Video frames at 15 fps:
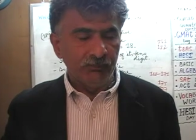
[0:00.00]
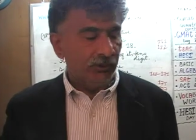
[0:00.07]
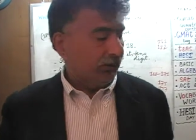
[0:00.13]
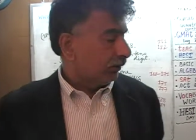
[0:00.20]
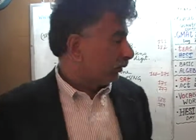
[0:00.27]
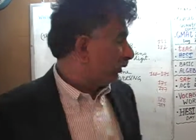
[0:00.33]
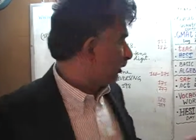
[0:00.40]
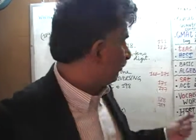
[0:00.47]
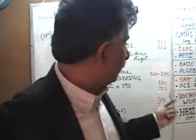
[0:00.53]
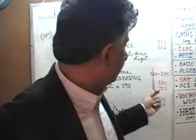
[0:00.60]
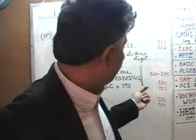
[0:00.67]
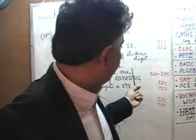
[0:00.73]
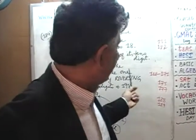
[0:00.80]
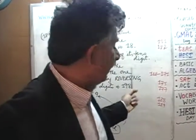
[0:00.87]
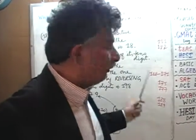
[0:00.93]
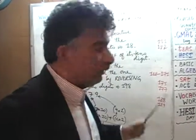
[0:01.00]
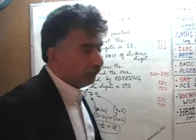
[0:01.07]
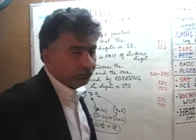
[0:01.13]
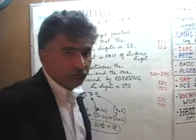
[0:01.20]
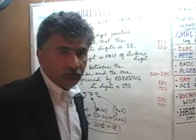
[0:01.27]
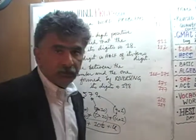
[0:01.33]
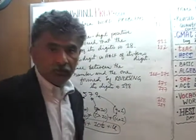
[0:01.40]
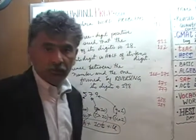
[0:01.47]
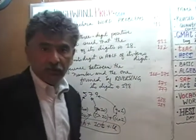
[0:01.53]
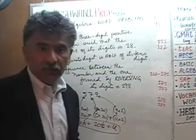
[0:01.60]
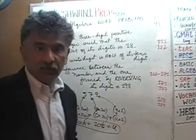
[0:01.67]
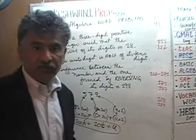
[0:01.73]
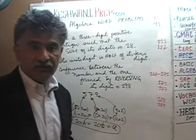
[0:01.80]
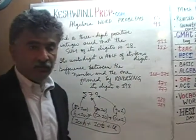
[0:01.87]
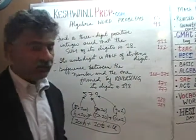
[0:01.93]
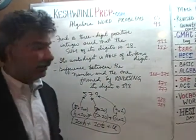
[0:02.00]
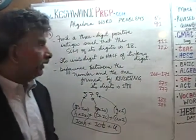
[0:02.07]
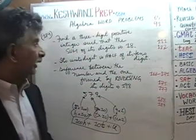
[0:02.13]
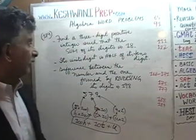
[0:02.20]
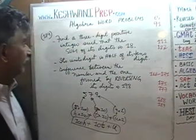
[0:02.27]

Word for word: They're going to come from the problem. Let's see where they are,